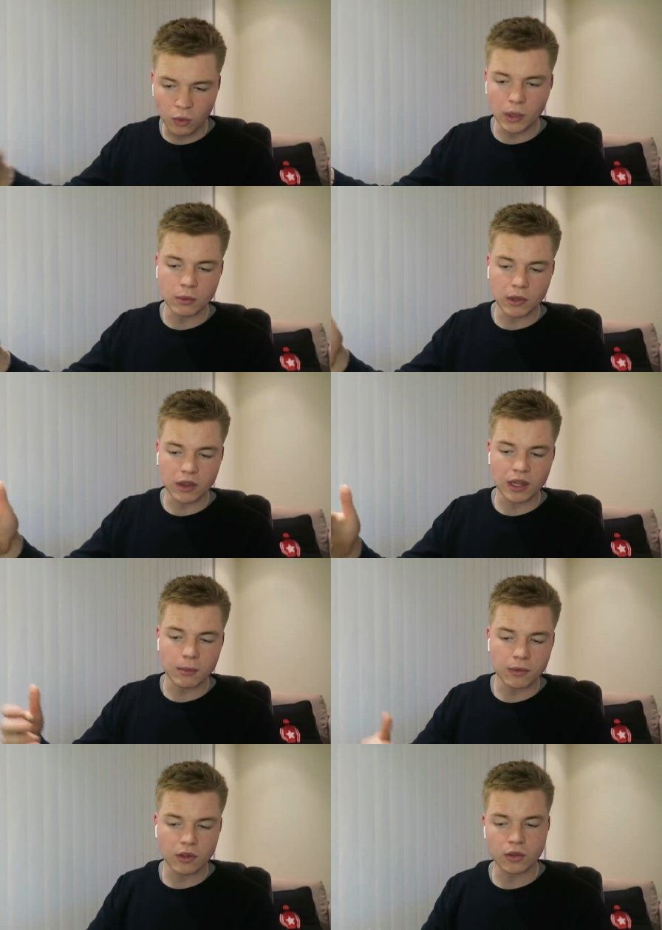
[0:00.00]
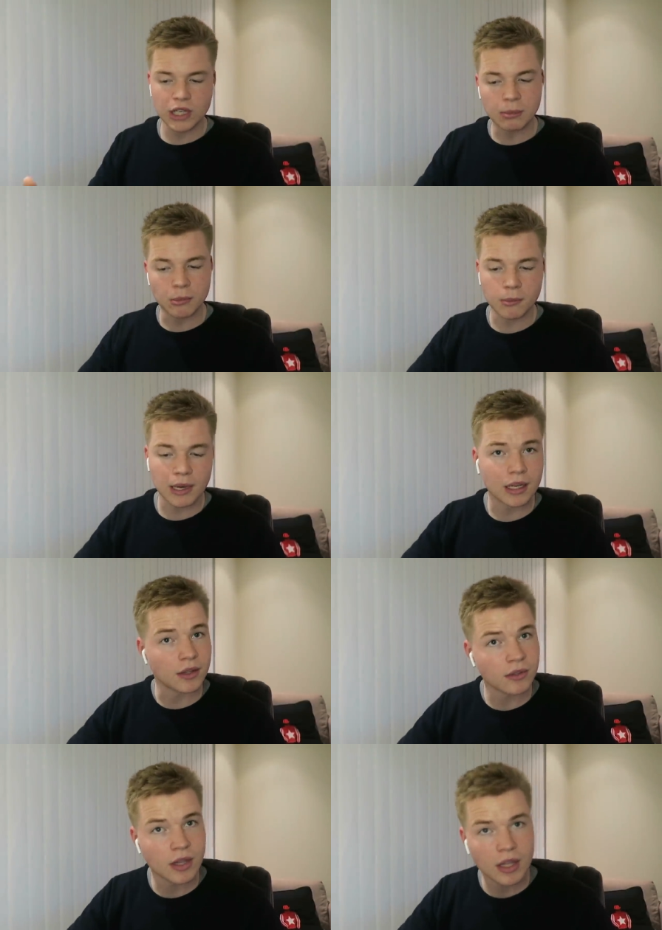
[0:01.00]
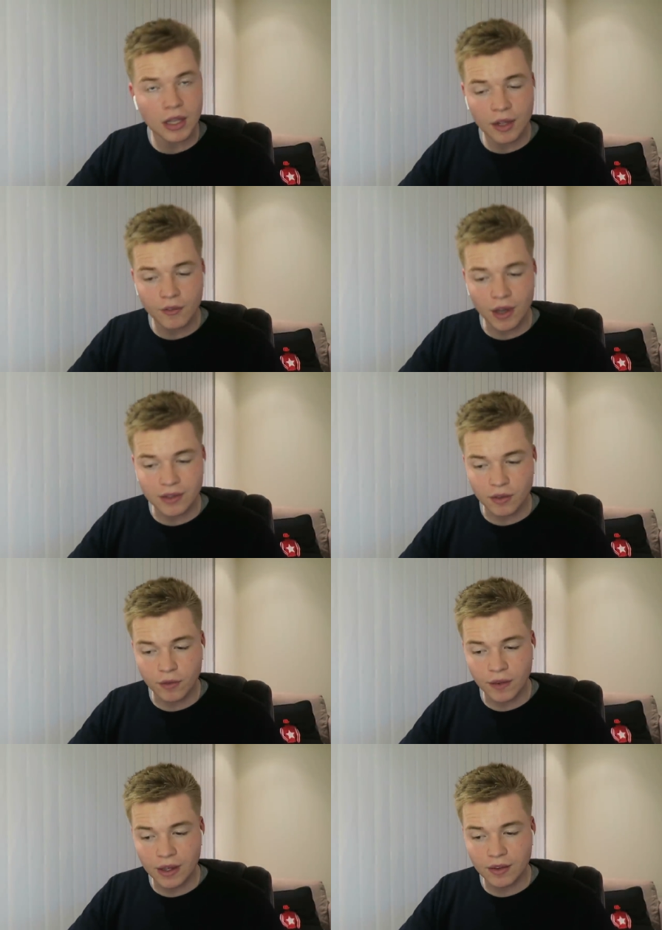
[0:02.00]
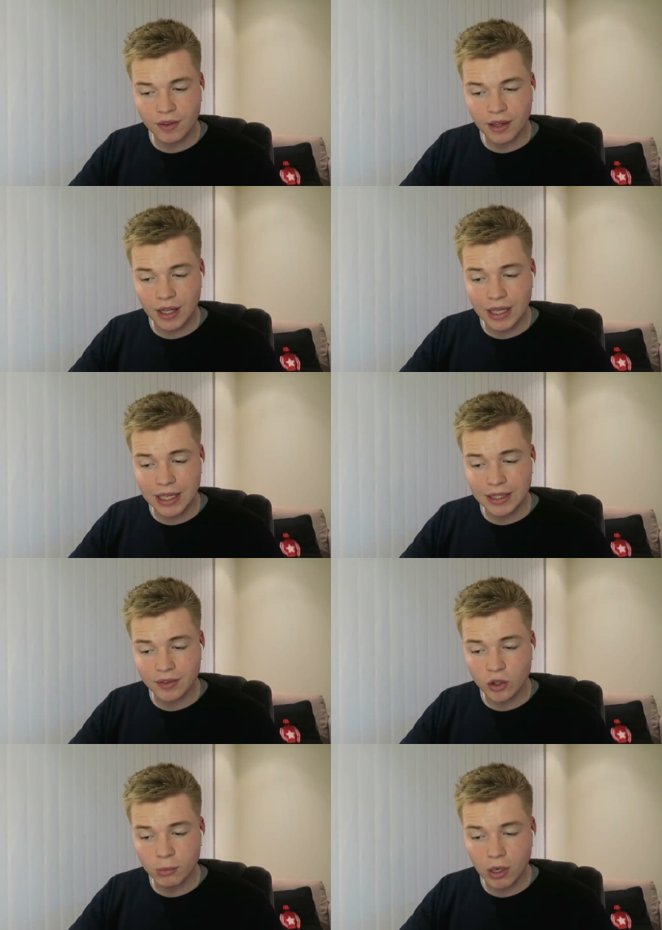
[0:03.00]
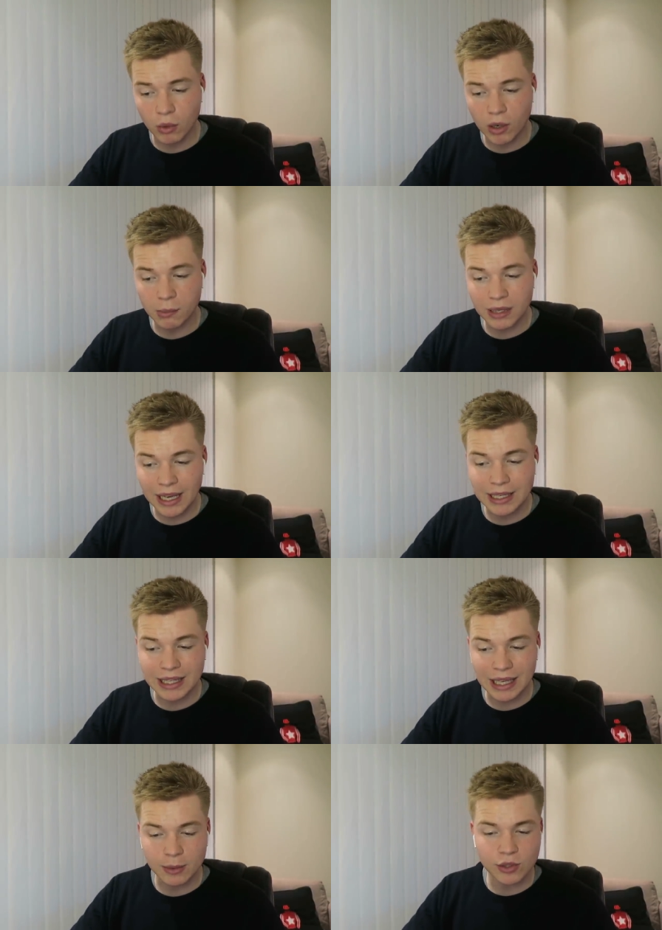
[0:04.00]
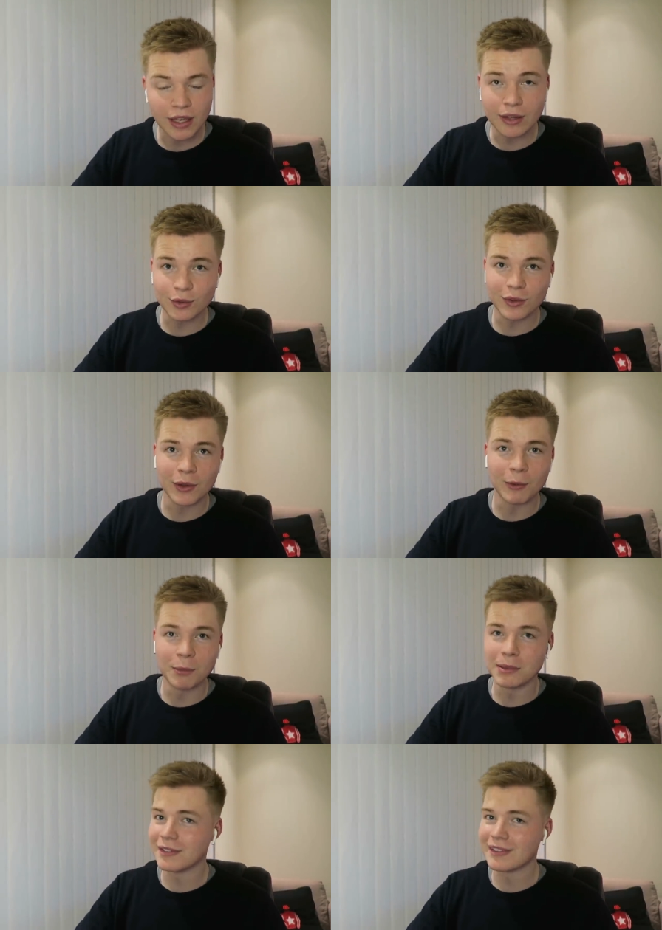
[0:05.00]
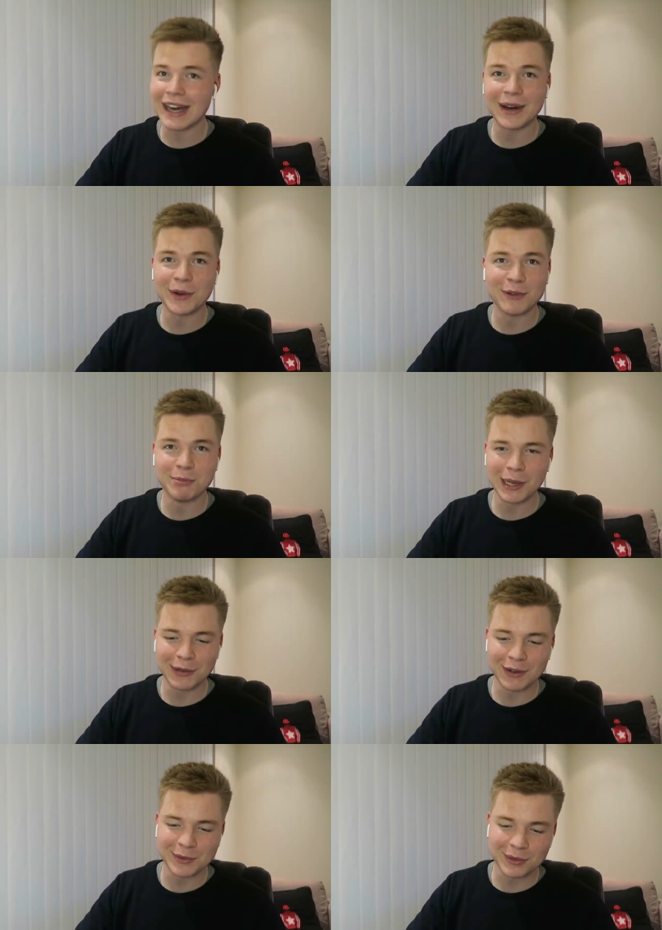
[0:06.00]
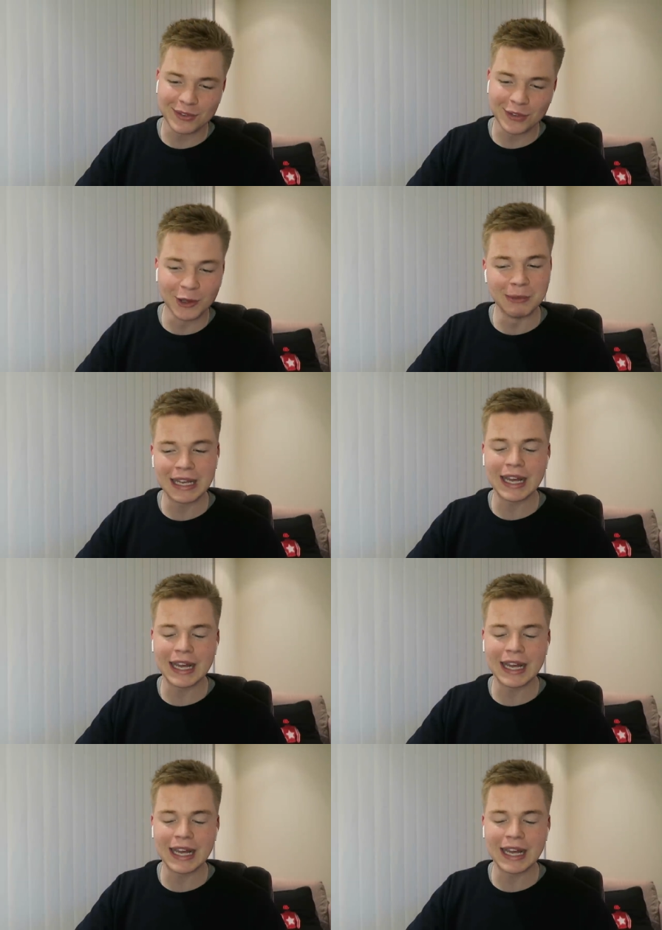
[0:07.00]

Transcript: to win with him. So JP McManus fighting fit uh, in the two mile Grade B handicap chase, although it would be sour if Buddy Rich was to do me